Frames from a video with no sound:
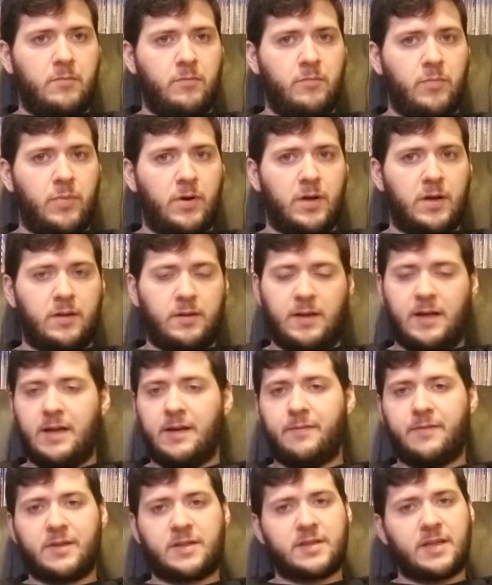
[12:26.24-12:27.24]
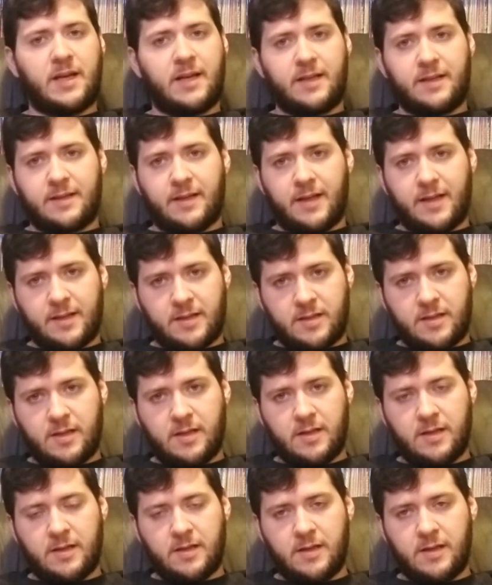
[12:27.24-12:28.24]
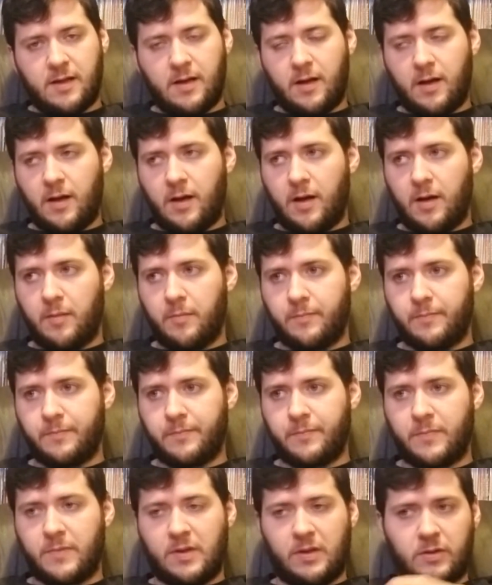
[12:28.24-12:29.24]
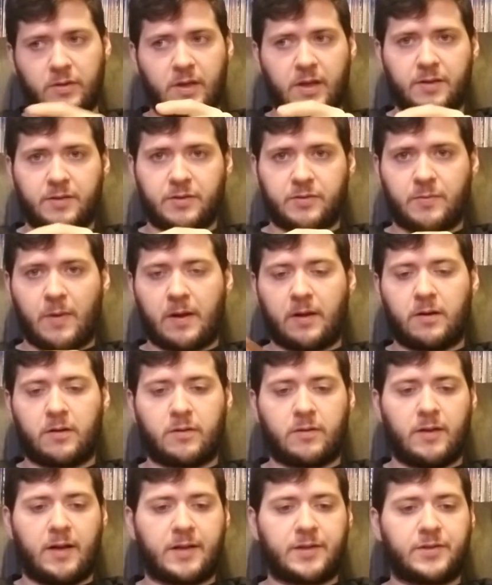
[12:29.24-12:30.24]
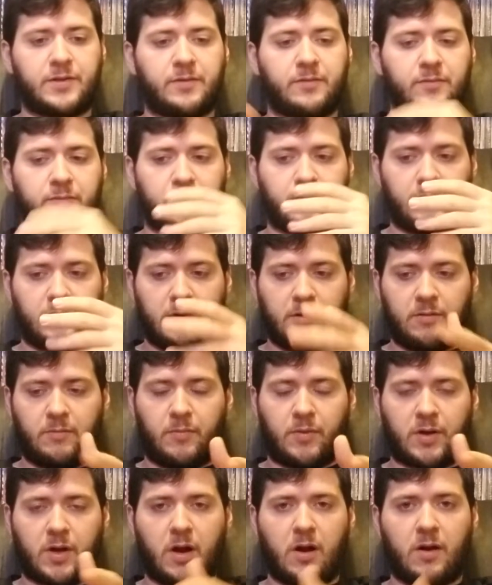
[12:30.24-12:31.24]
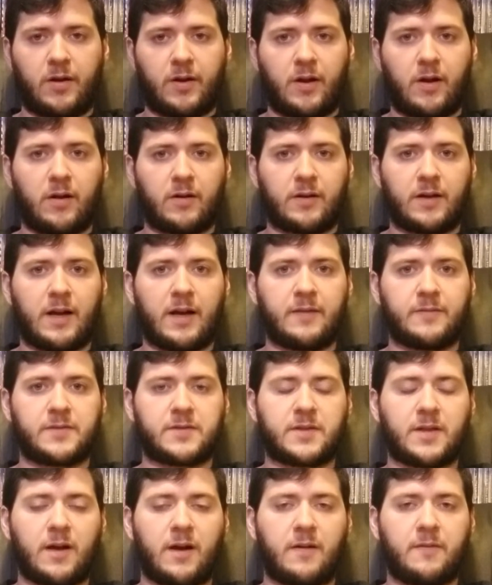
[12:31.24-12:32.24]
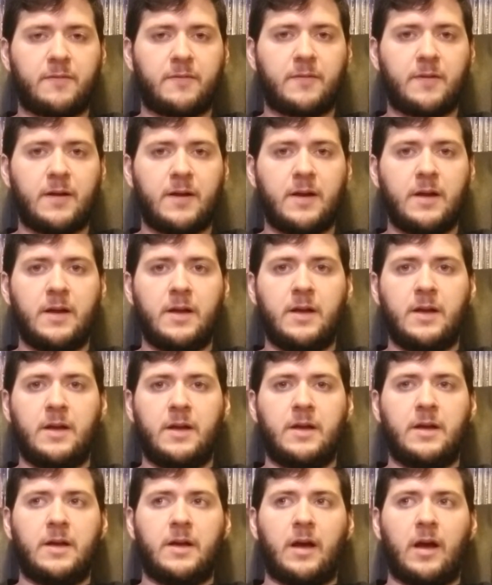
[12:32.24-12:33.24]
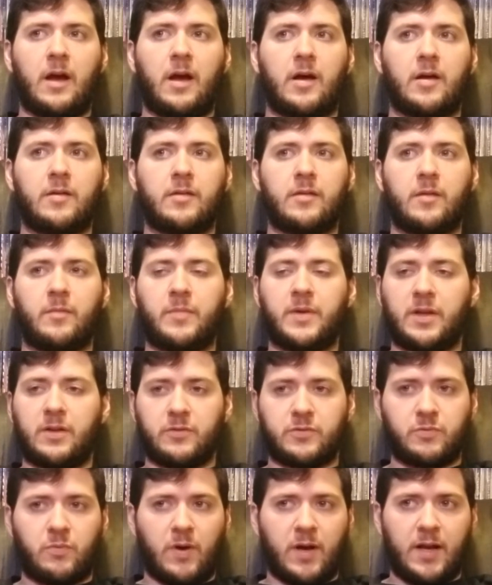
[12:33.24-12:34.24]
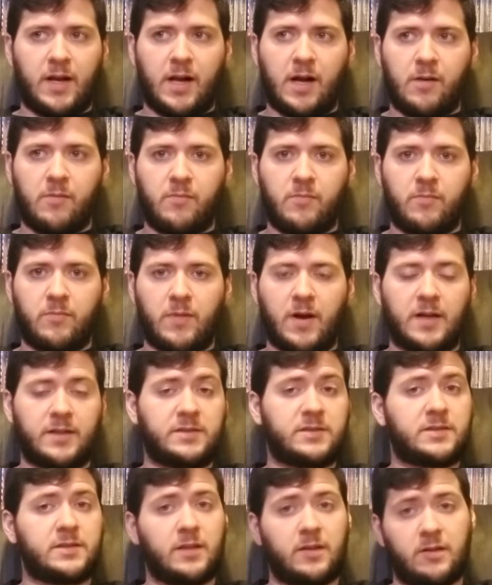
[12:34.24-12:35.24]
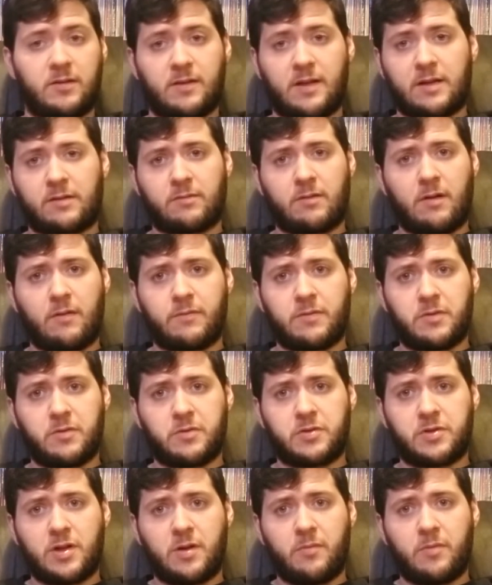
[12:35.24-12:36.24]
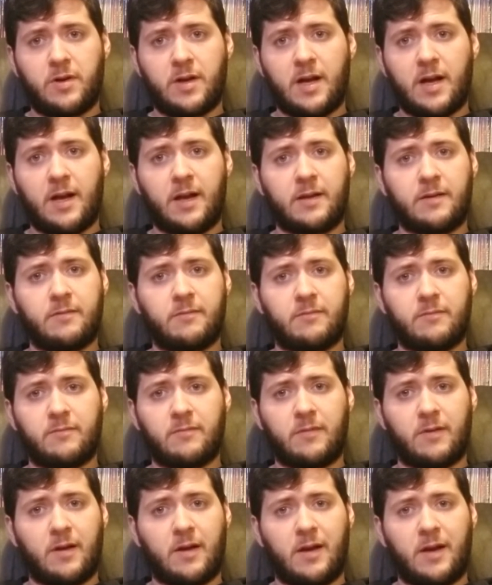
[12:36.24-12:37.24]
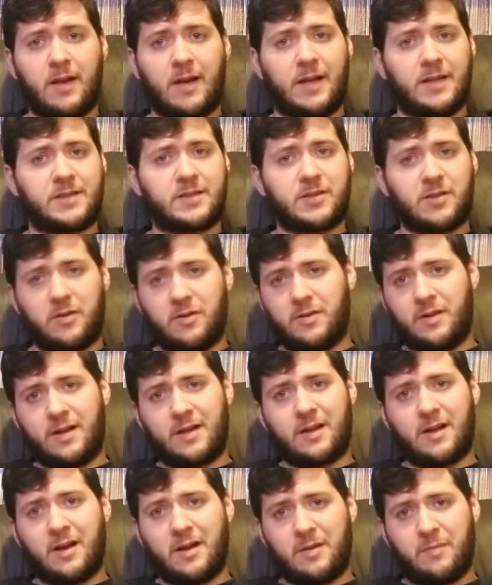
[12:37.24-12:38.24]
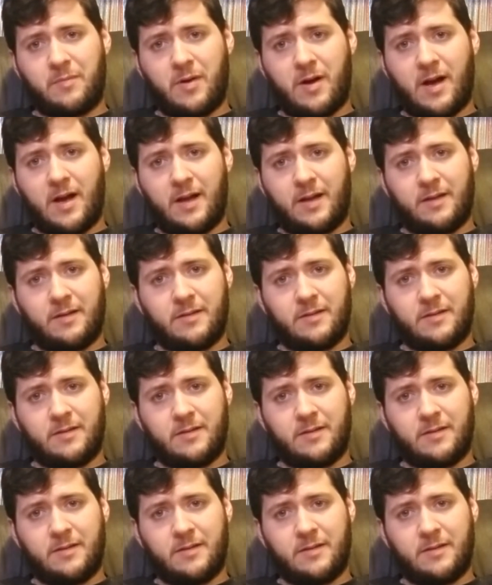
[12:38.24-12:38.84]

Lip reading: But a lot of exciting things. Looking at this record collection, McCartney archive stuff, the Beatles White Album. I still don't like Revolution Number 9, and I still don't like Honey Pie.